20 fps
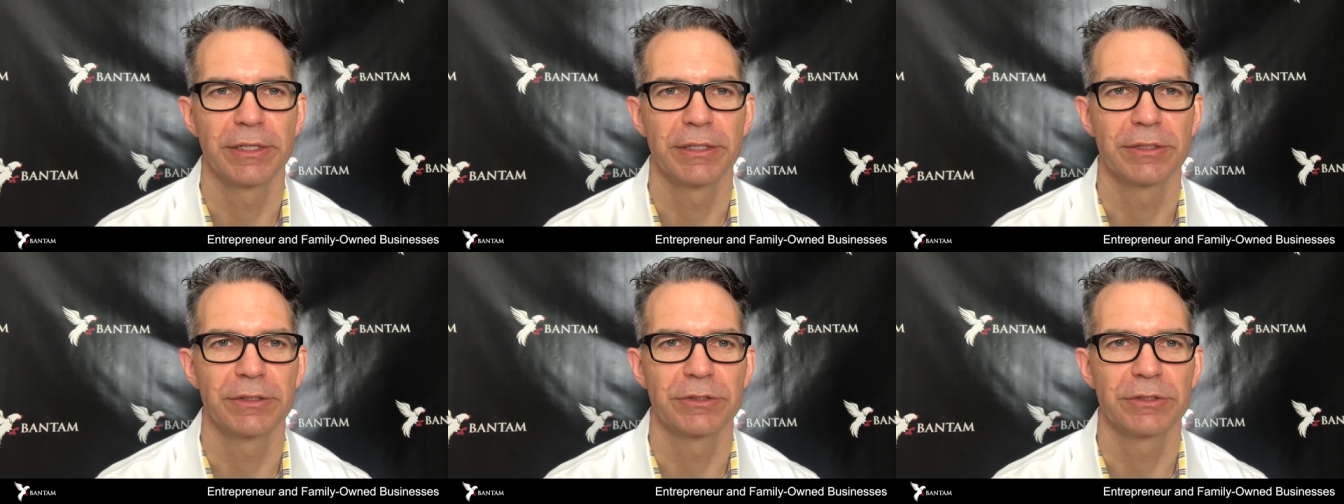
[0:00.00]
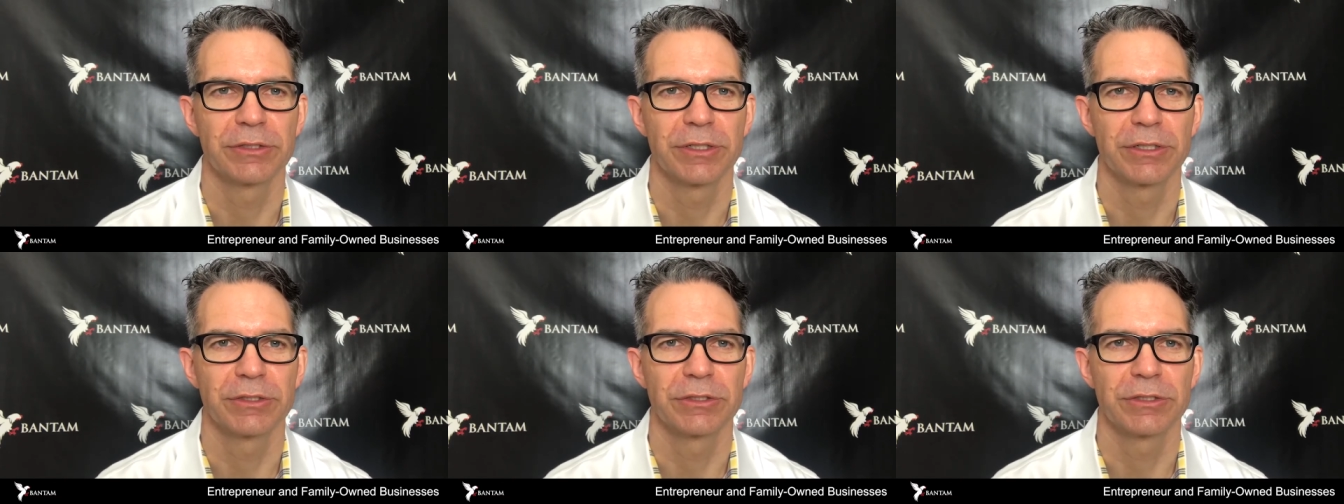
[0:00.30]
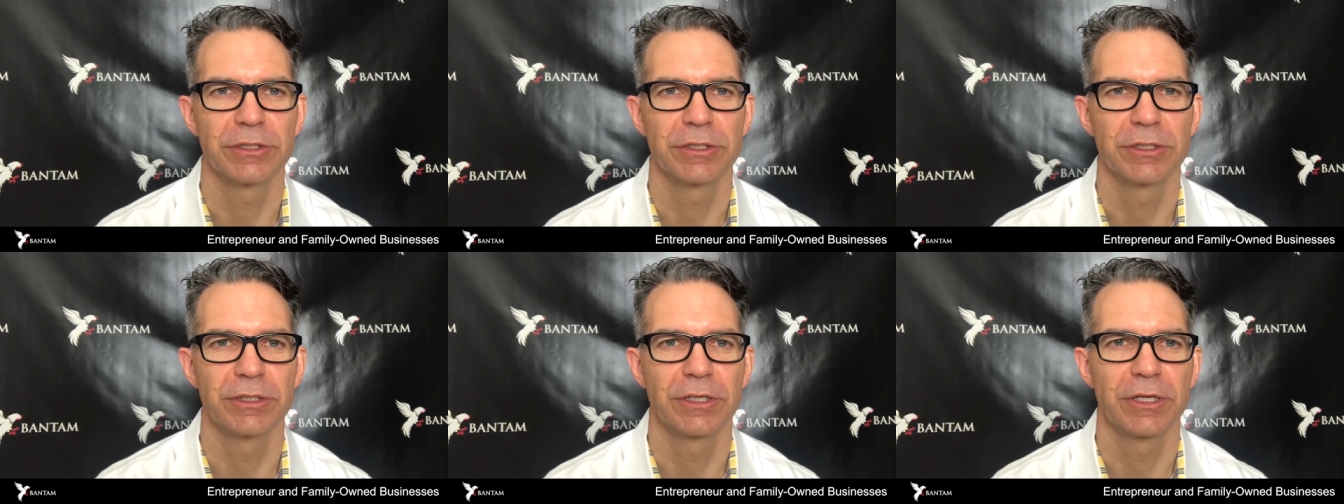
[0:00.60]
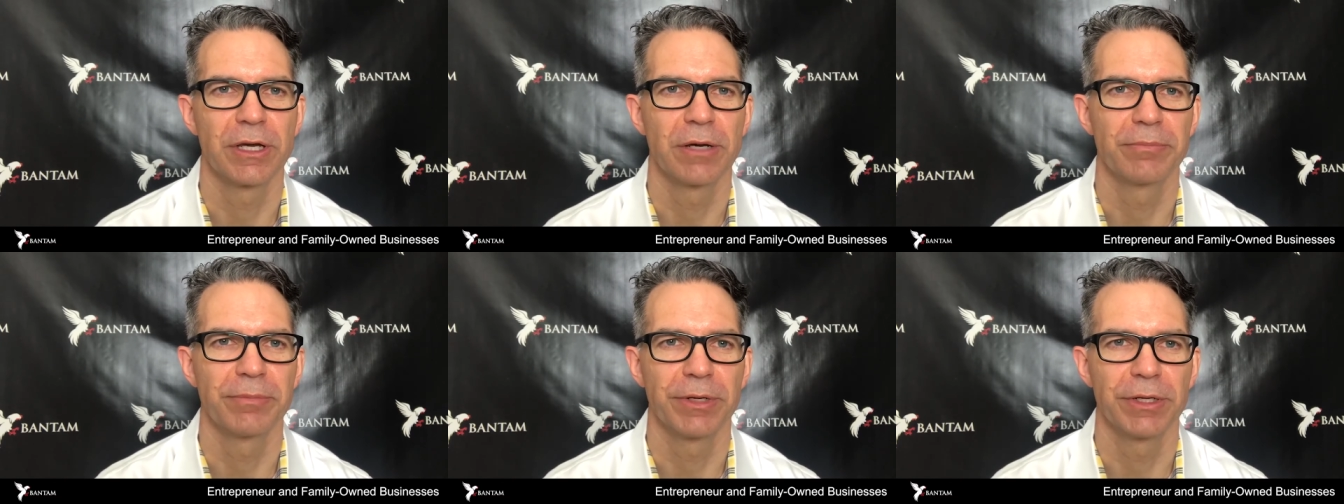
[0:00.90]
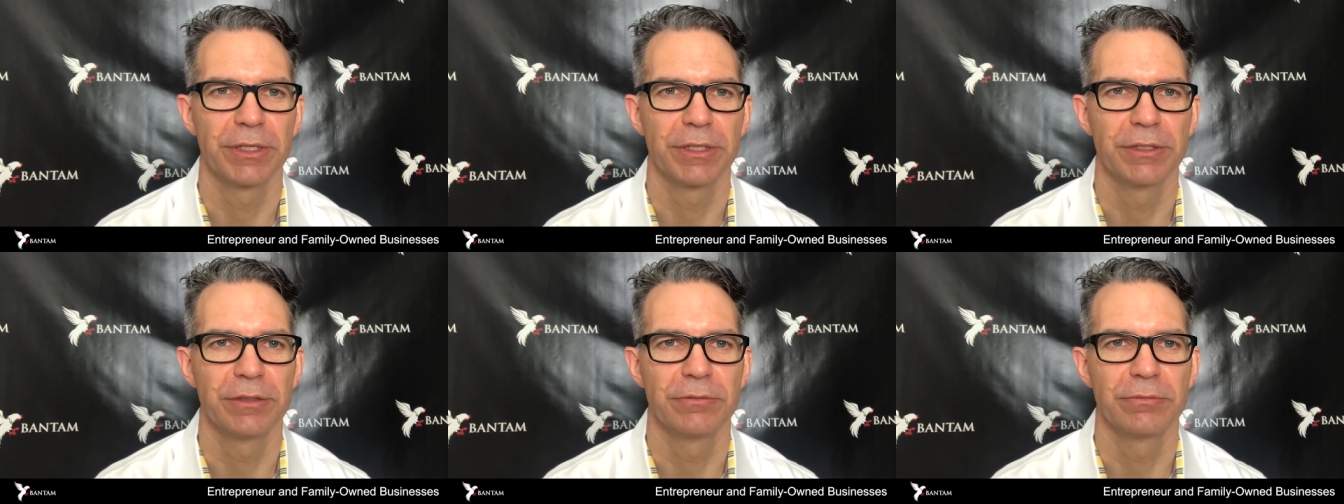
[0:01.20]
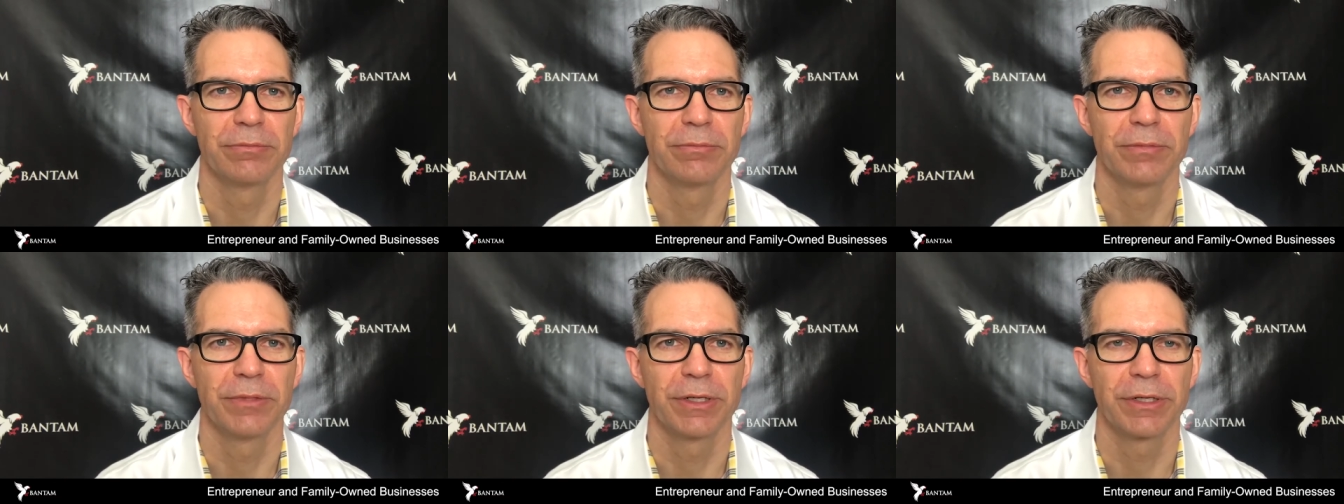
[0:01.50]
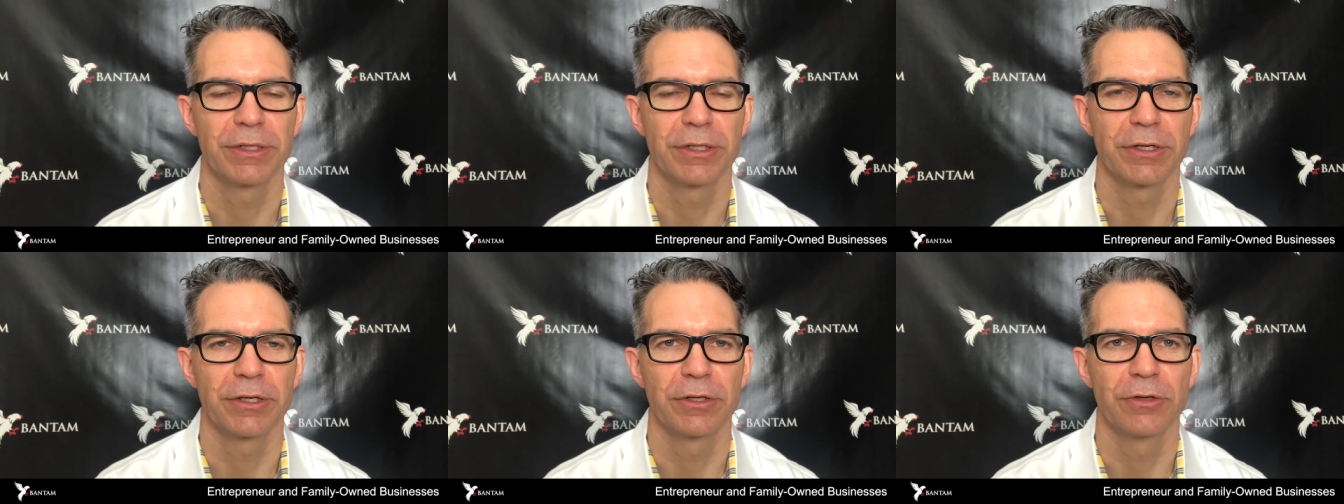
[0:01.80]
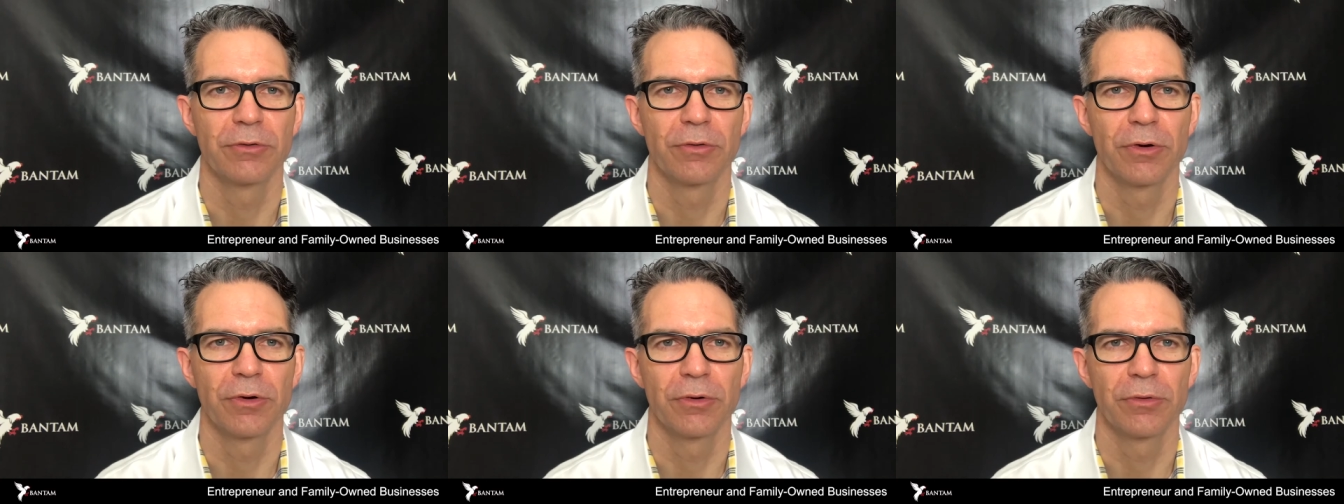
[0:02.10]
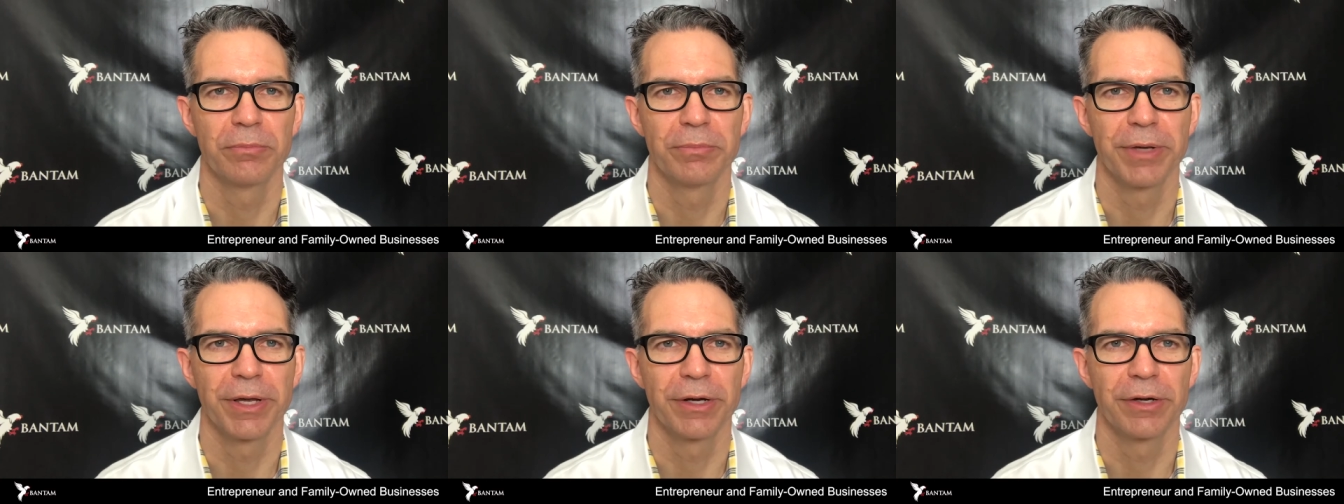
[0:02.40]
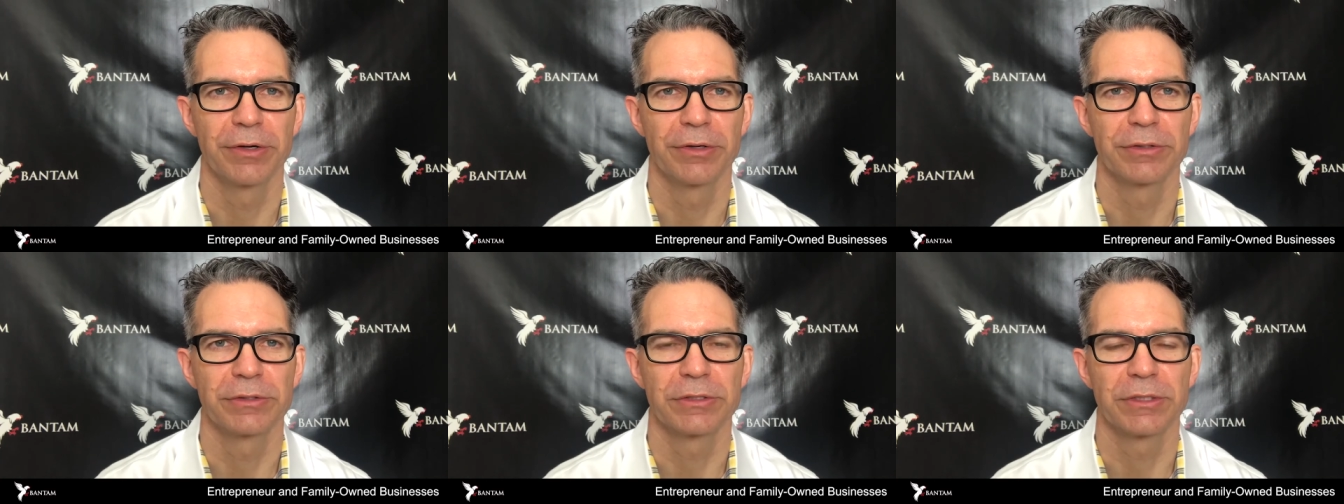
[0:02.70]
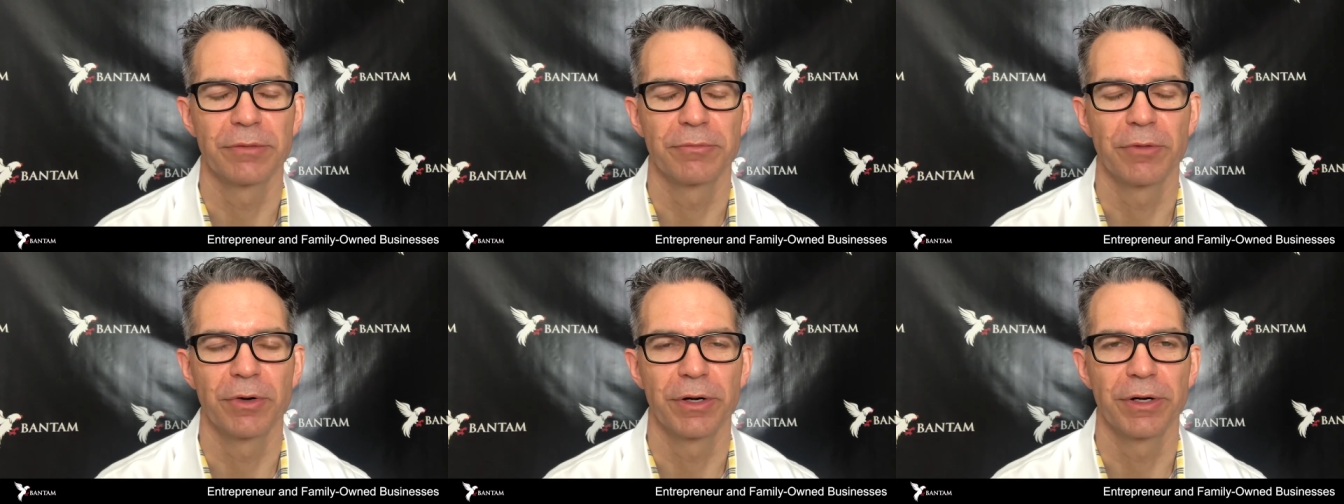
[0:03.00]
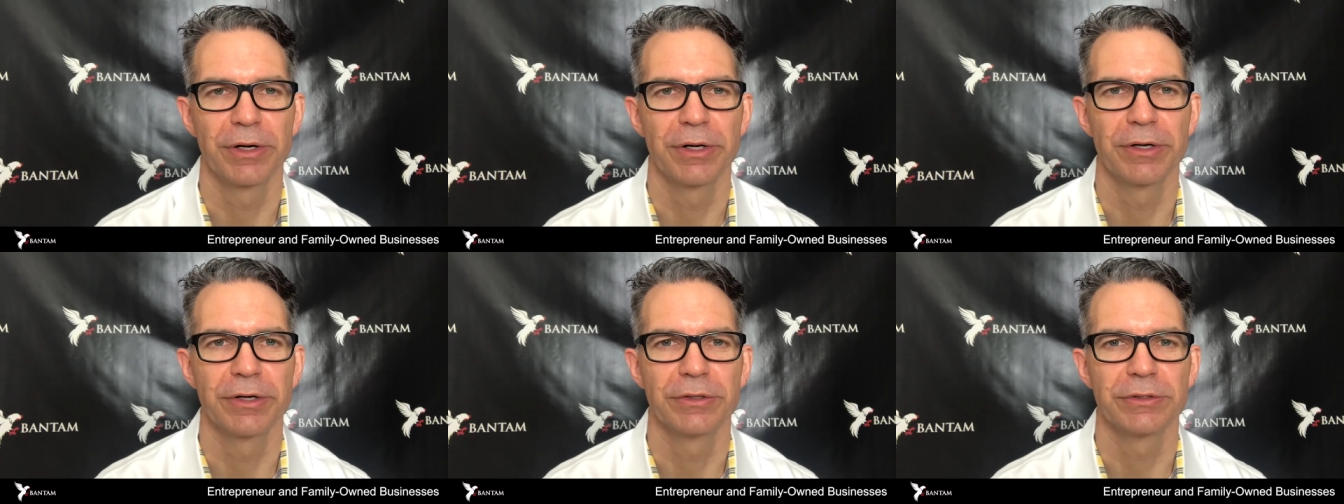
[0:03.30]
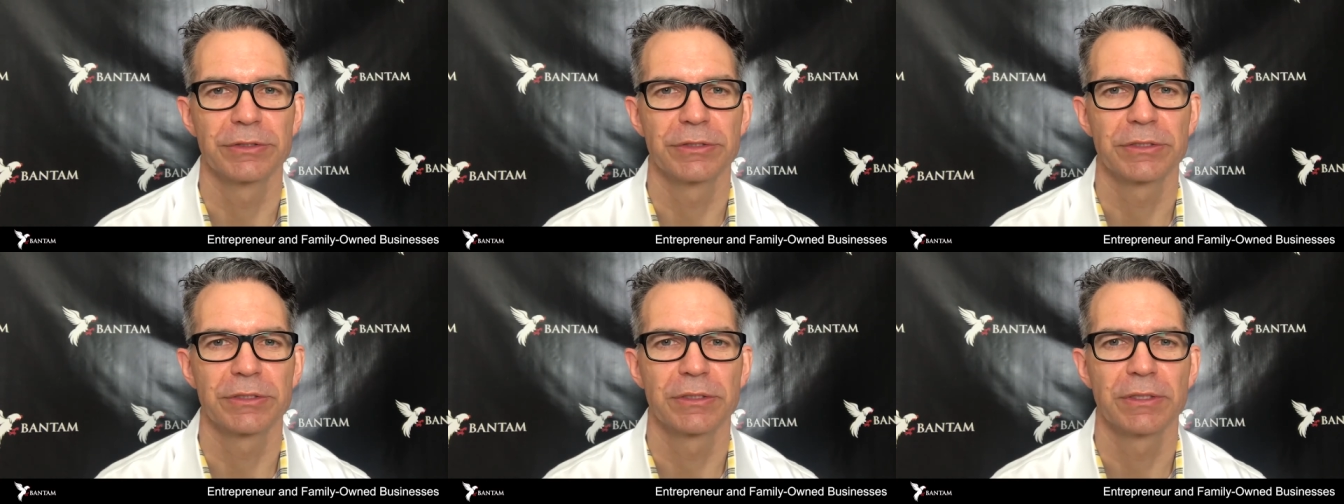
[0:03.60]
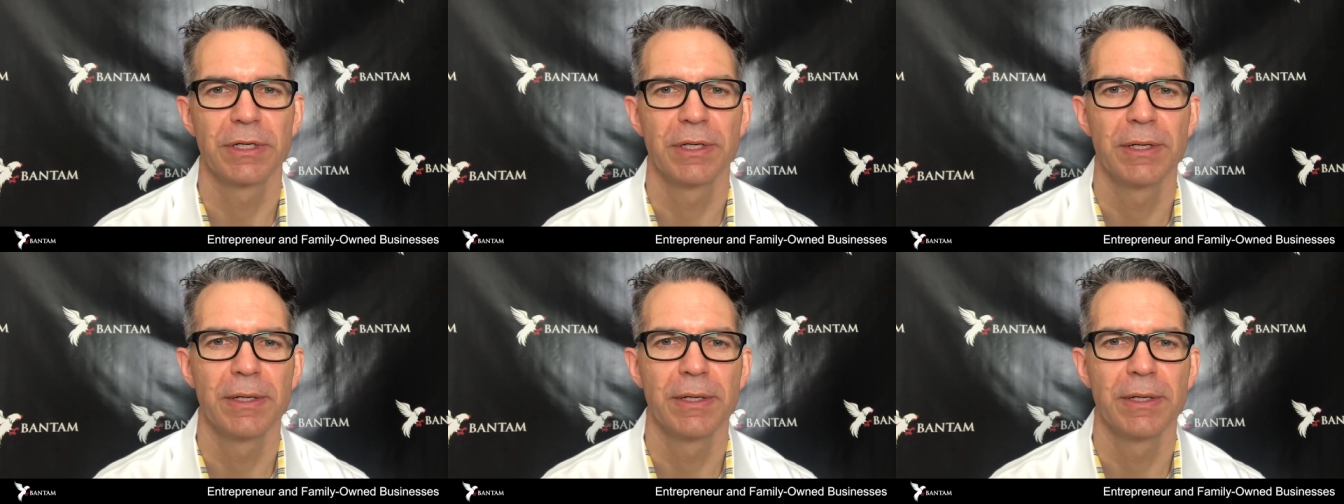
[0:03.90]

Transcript: such that the company could grow better somewhere else.